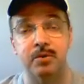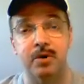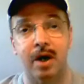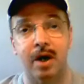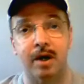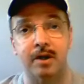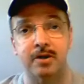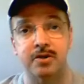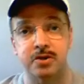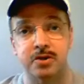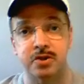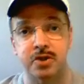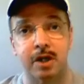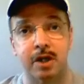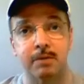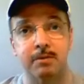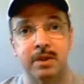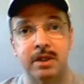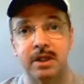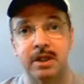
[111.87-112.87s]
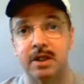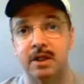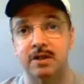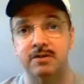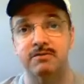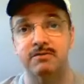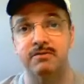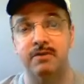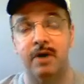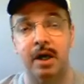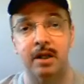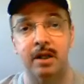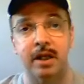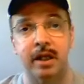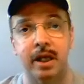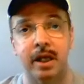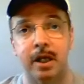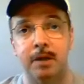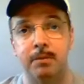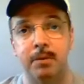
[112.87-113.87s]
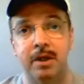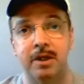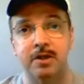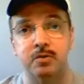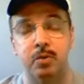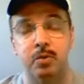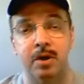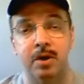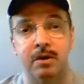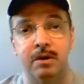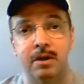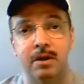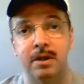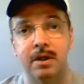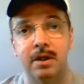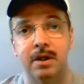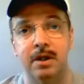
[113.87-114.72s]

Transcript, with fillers: God is a gentleman. He doesn't violate anybody's will.